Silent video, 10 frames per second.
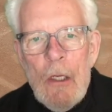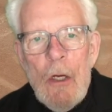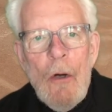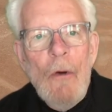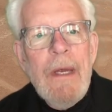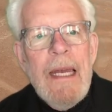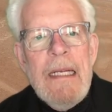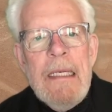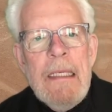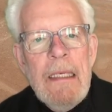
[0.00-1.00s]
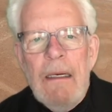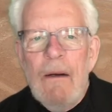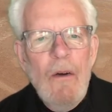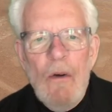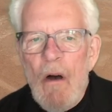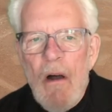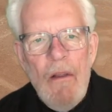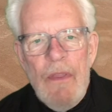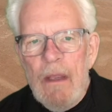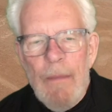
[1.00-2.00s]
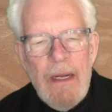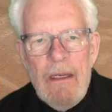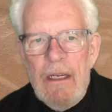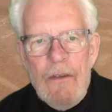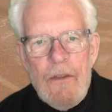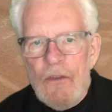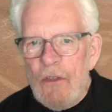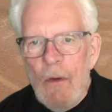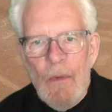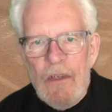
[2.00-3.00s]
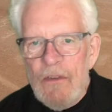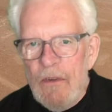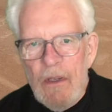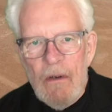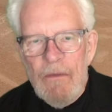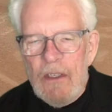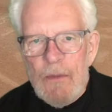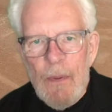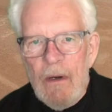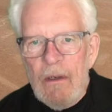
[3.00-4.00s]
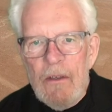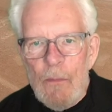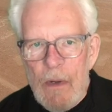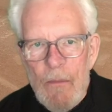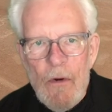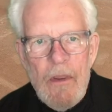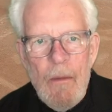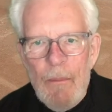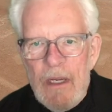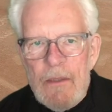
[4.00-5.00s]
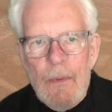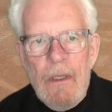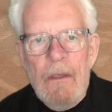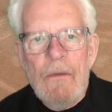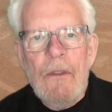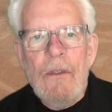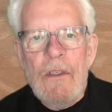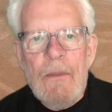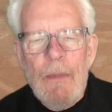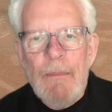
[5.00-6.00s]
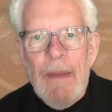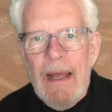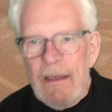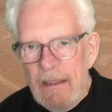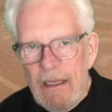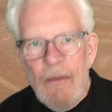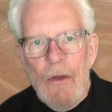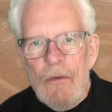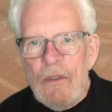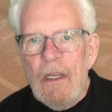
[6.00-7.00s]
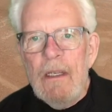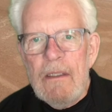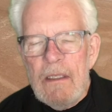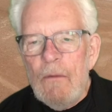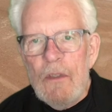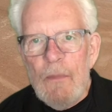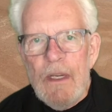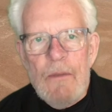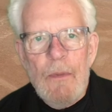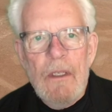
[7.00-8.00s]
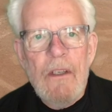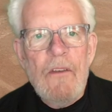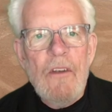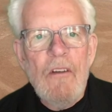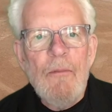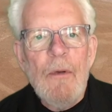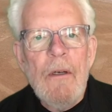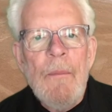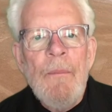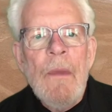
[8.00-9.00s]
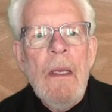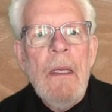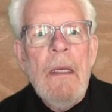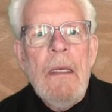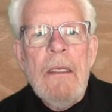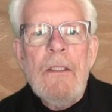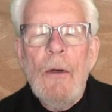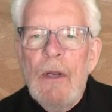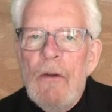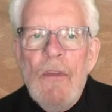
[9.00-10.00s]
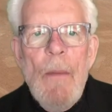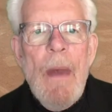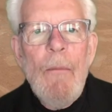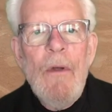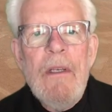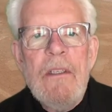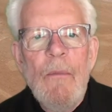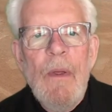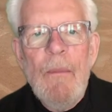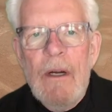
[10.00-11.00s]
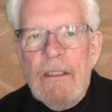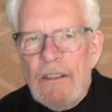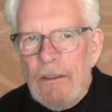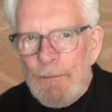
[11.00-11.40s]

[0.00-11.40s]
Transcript: Okay, all the amenities, there's so much there. Vets Park is way more than baseball, of course, but back in those days, it was baseball and softball. So here are the memories and remarks.